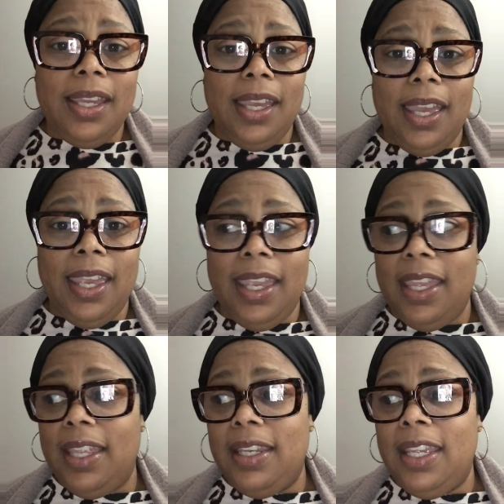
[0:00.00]

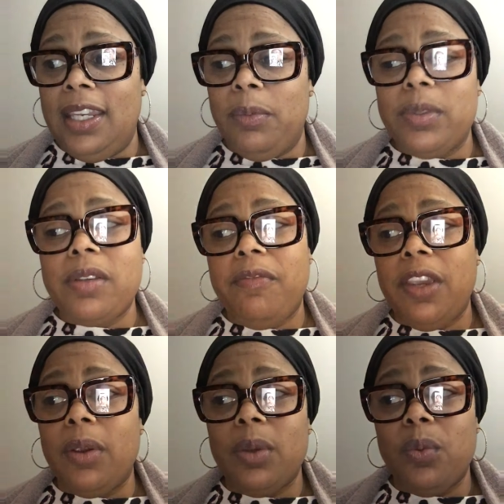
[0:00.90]
And it was a
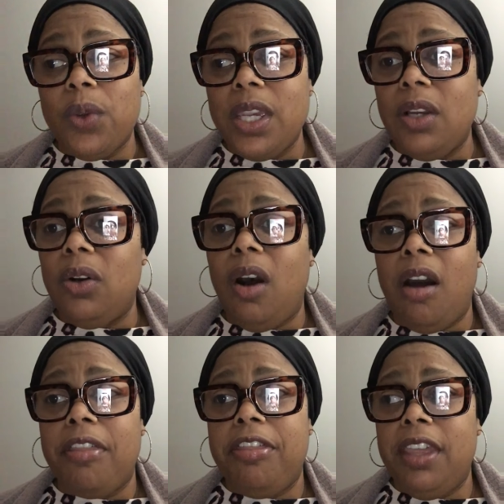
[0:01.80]
very real,
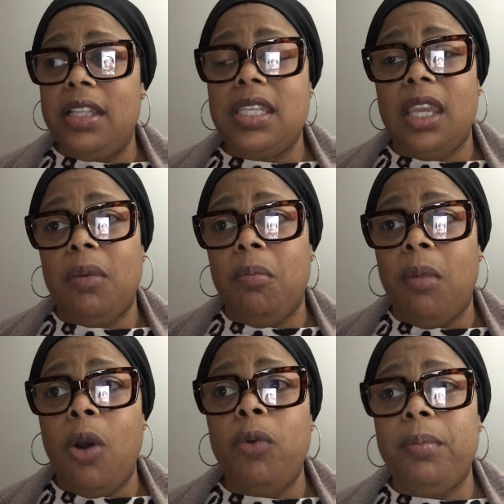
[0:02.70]
authentic
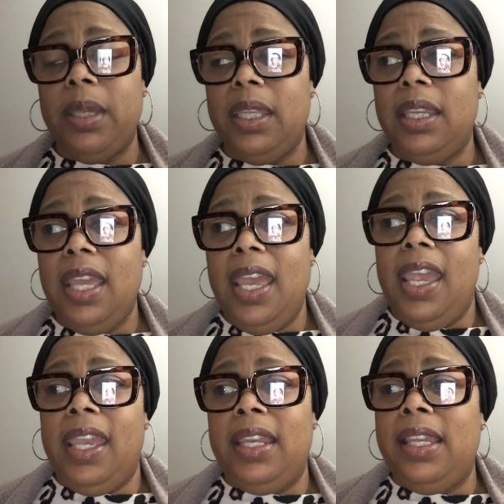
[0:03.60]
moment.
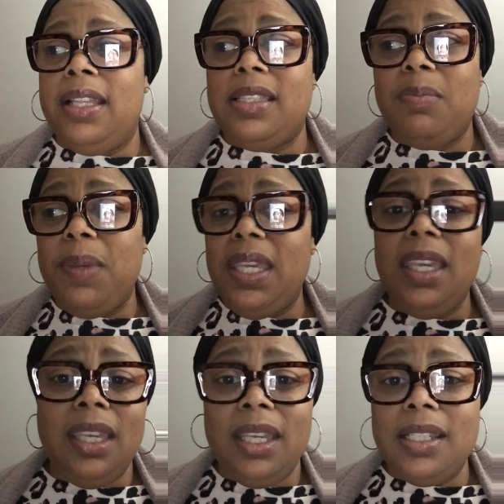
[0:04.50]
And in
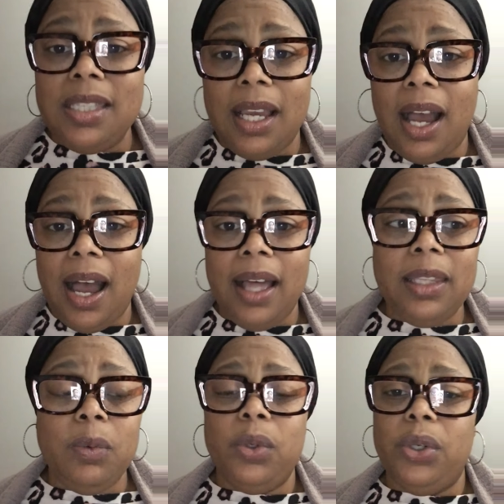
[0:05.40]
speaking into
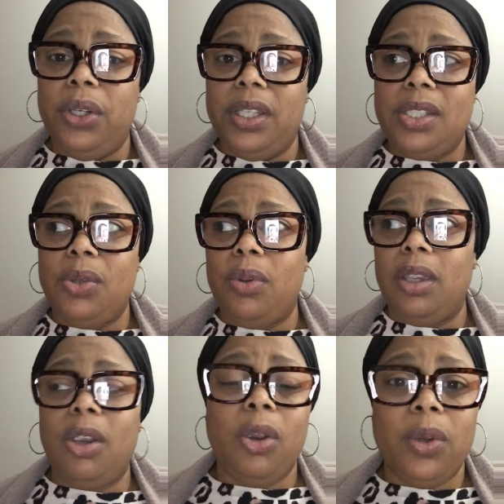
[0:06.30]
Hollywood to
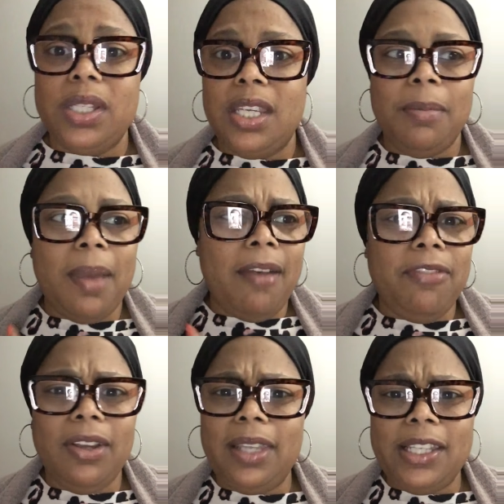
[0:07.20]
encourage him, I
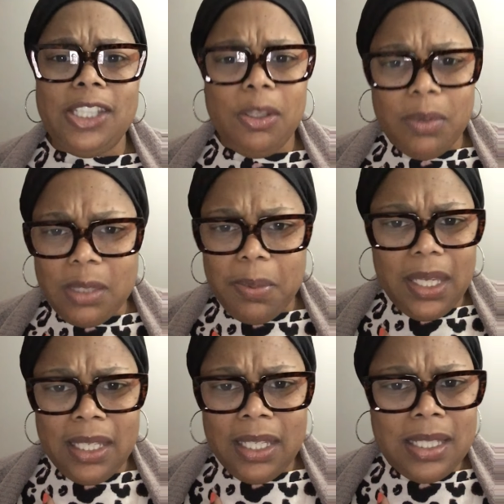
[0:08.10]
felt like she was
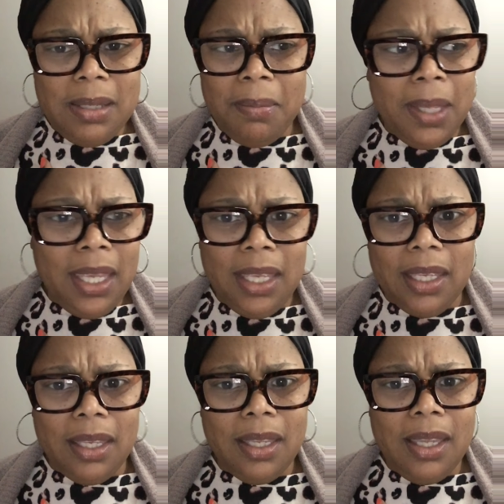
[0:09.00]
speaking into
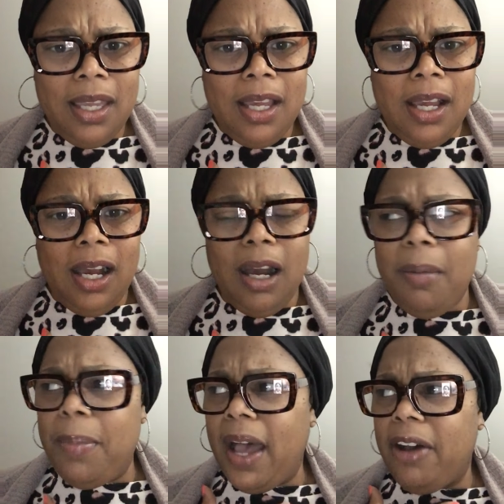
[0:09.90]
me
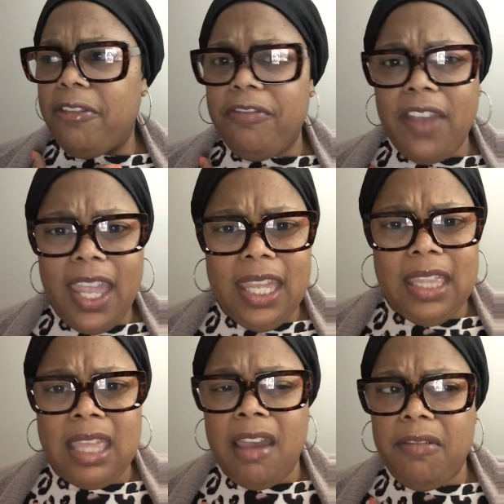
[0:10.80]
about
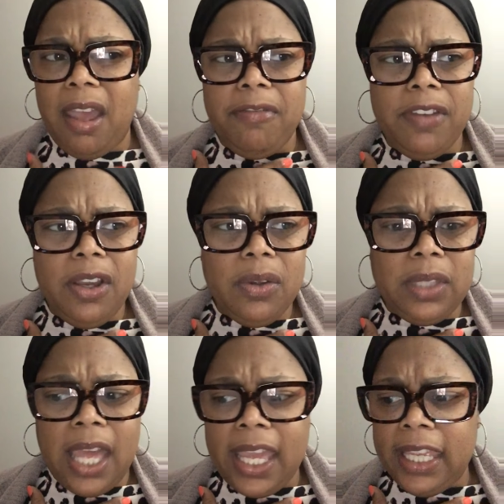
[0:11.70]
faith. I felt
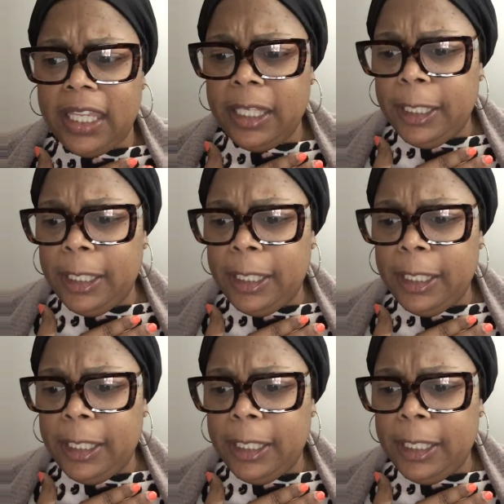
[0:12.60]
like,